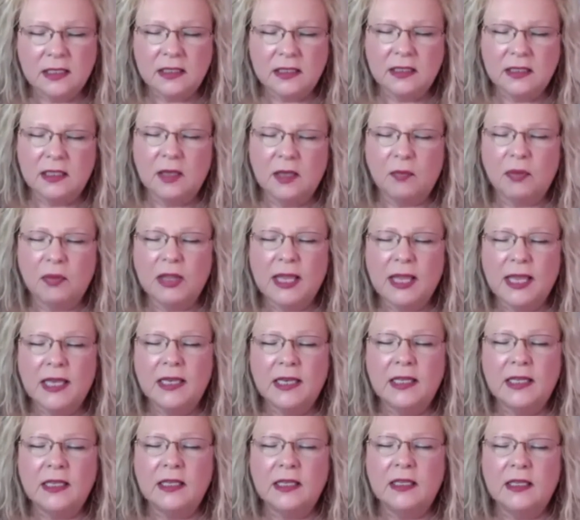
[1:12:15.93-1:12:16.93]
the
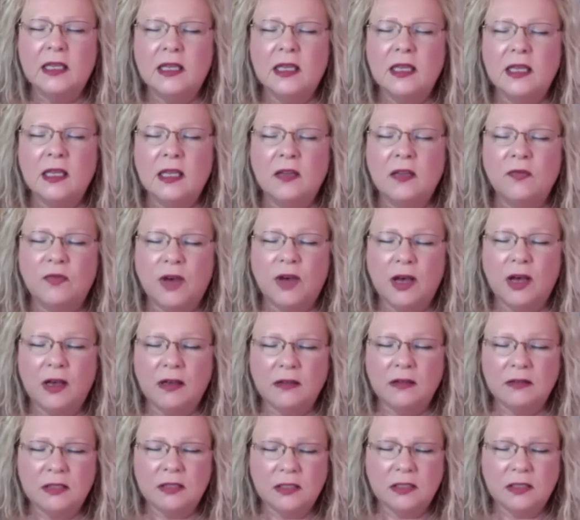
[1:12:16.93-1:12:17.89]
planet evolves,